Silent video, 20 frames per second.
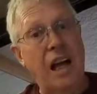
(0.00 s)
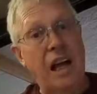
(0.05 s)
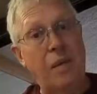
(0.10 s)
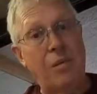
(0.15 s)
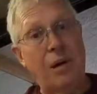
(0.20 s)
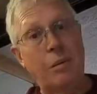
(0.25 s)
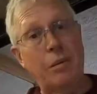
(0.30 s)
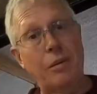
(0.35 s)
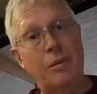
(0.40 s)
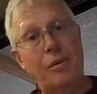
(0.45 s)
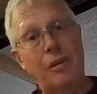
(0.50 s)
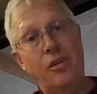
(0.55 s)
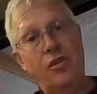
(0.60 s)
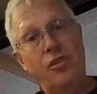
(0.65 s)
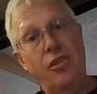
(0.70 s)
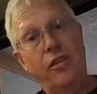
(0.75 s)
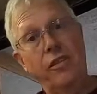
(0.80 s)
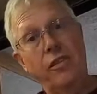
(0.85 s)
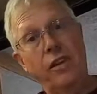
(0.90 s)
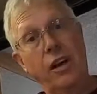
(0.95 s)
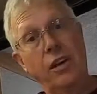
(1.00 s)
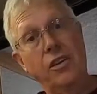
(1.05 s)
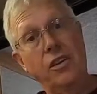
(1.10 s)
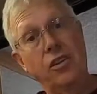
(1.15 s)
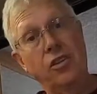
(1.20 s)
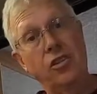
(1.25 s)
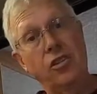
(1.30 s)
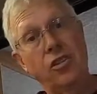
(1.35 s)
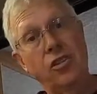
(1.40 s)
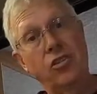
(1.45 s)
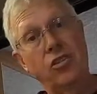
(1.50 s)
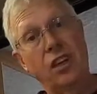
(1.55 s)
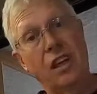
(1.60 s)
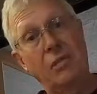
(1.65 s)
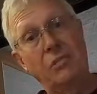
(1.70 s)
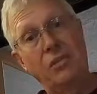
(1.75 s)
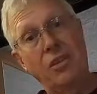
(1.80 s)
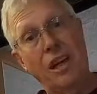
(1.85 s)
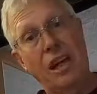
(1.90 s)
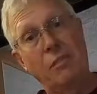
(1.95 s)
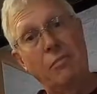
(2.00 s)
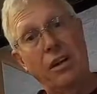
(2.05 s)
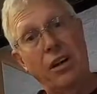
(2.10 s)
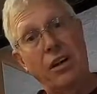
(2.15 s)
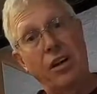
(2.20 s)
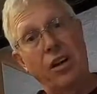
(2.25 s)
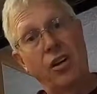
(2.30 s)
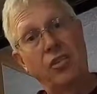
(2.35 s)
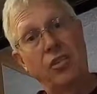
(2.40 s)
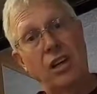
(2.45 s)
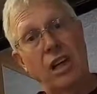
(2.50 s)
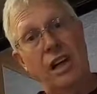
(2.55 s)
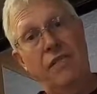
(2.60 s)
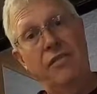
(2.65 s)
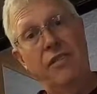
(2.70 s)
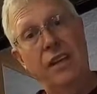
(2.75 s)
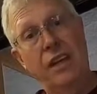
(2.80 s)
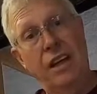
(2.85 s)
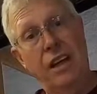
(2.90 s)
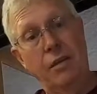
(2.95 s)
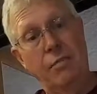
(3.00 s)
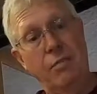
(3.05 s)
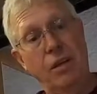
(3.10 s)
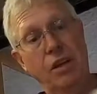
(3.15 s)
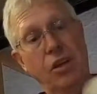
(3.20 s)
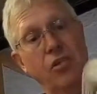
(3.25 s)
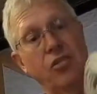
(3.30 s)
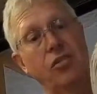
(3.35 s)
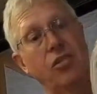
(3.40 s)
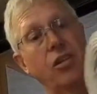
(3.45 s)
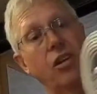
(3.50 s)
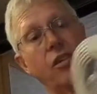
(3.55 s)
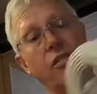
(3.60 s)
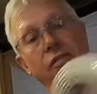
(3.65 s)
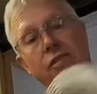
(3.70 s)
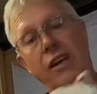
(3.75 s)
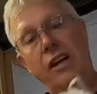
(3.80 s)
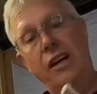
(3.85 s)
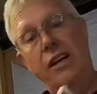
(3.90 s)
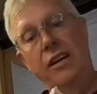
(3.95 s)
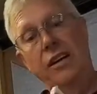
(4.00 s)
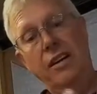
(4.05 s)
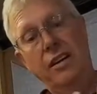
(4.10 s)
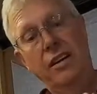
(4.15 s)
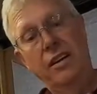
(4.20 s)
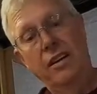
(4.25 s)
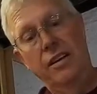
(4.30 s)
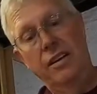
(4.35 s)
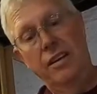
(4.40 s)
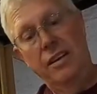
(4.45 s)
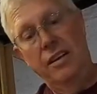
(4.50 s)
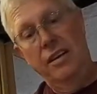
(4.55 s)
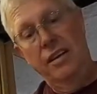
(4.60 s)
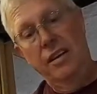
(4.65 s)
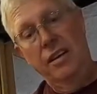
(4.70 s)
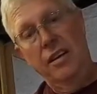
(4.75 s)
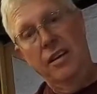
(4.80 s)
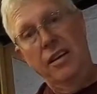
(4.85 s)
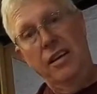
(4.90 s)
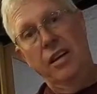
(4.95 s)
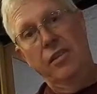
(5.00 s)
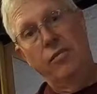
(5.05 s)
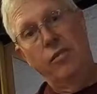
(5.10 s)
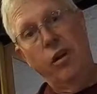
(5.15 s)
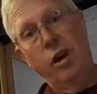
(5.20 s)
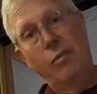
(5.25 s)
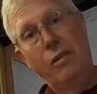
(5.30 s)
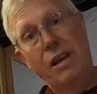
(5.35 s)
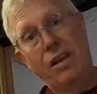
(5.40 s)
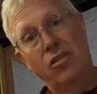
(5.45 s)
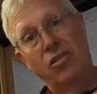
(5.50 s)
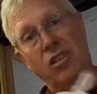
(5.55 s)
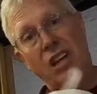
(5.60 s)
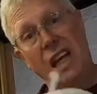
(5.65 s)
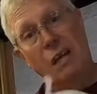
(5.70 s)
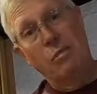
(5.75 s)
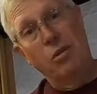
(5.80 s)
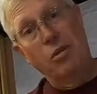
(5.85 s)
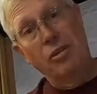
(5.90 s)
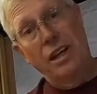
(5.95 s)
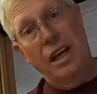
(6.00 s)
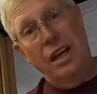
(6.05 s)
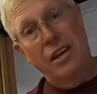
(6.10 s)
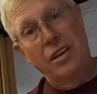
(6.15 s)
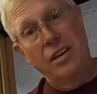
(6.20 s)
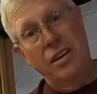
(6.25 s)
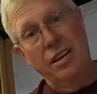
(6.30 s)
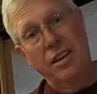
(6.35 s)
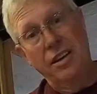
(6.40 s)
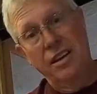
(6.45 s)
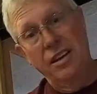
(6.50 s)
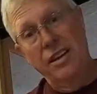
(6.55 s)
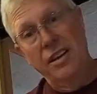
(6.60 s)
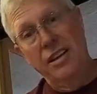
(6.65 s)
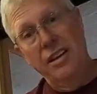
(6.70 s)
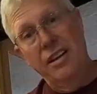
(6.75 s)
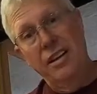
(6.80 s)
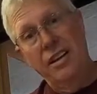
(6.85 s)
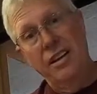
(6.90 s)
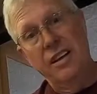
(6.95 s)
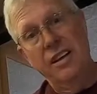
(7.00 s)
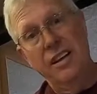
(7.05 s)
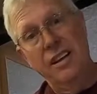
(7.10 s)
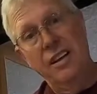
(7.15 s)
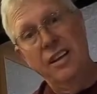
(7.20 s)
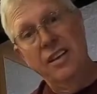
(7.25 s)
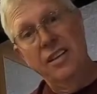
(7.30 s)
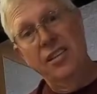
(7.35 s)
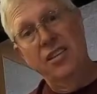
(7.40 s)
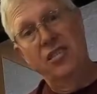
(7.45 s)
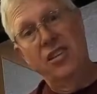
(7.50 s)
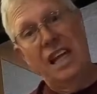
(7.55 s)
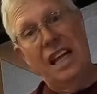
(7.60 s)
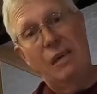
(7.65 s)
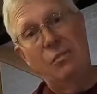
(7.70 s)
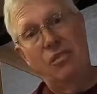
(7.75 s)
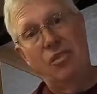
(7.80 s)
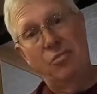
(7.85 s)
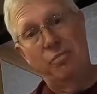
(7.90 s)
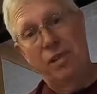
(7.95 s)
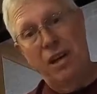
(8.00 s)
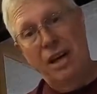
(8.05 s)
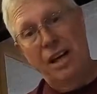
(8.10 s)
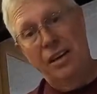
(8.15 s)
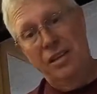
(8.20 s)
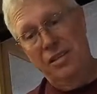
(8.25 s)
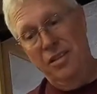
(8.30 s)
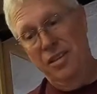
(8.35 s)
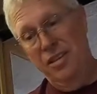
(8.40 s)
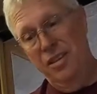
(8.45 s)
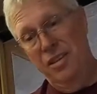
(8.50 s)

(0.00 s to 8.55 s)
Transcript: I probably should have done this at the same time, but I also have to get a piece of Romex cable down in the same spot.